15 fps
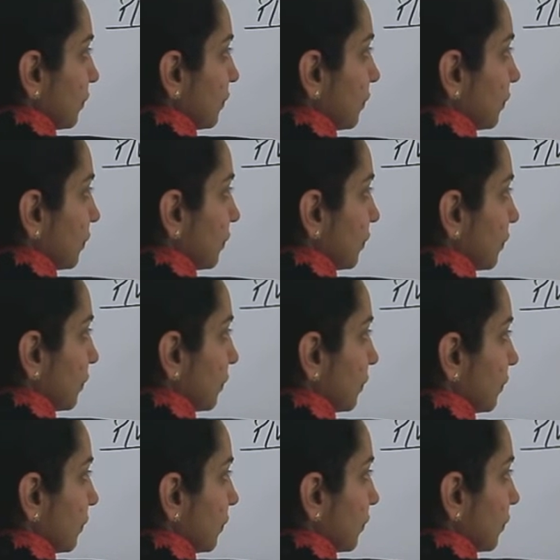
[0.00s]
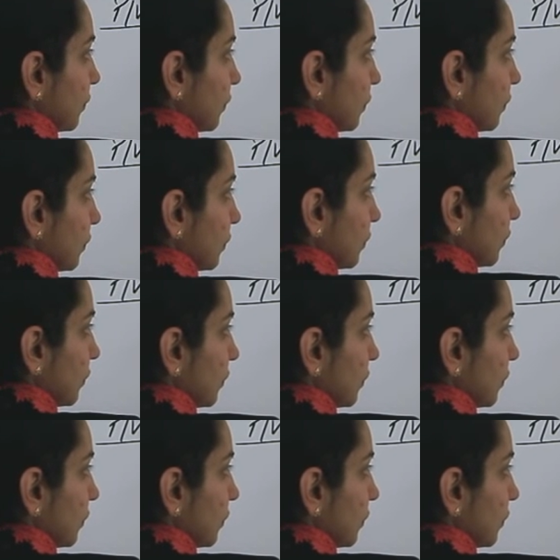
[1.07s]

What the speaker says: (no one is talking)